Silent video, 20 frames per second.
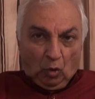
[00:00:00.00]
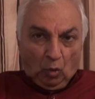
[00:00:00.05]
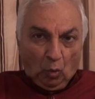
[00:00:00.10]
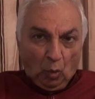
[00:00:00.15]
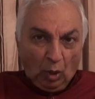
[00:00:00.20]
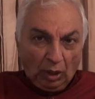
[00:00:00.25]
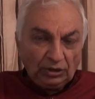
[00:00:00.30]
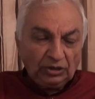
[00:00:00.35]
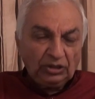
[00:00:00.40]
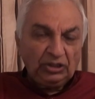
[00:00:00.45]

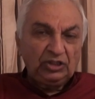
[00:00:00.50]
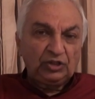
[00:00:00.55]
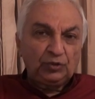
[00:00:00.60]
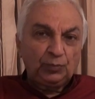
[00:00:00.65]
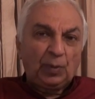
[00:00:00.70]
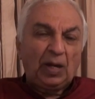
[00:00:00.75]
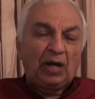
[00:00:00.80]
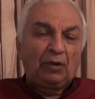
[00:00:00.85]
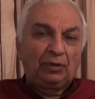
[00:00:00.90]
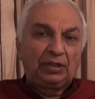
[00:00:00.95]
What is
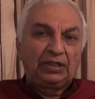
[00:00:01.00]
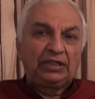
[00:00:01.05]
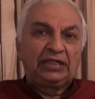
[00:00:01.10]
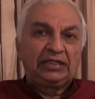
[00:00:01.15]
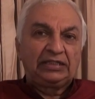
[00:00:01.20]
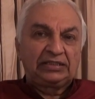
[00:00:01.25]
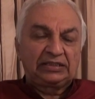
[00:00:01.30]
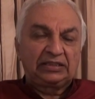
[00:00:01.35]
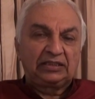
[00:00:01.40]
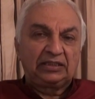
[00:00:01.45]
power
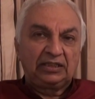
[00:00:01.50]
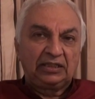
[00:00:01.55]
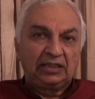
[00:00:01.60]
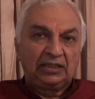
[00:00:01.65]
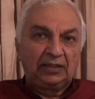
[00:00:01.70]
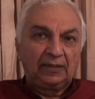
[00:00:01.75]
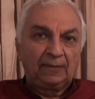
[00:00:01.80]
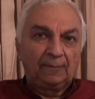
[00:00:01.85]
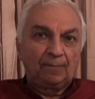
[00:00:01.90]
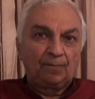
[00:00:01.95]
density?
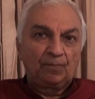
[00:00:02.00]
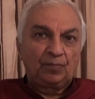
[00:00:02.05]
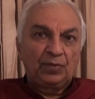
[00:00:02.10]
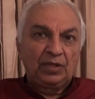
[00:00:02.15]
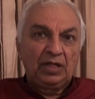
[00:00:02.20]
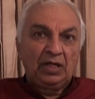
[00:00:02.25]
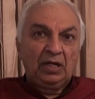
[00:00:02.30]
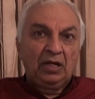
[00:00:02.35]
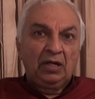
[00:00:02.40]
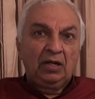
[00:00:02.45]

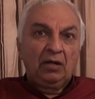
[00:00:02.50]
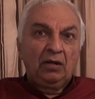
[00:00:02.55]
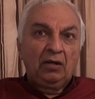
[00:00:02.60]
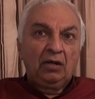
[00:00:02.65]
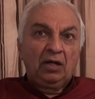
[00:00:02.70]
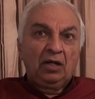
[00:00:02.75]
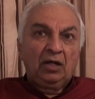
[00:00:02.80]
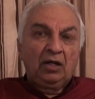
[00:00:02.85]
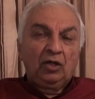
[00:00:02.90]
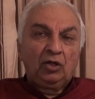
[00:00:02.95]

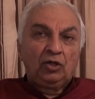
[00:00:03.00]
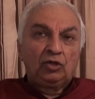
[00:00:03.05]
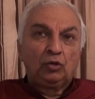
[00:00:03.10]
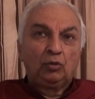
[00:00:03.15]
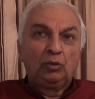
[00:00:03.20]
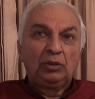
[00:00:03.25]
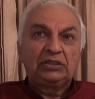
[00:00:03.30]
You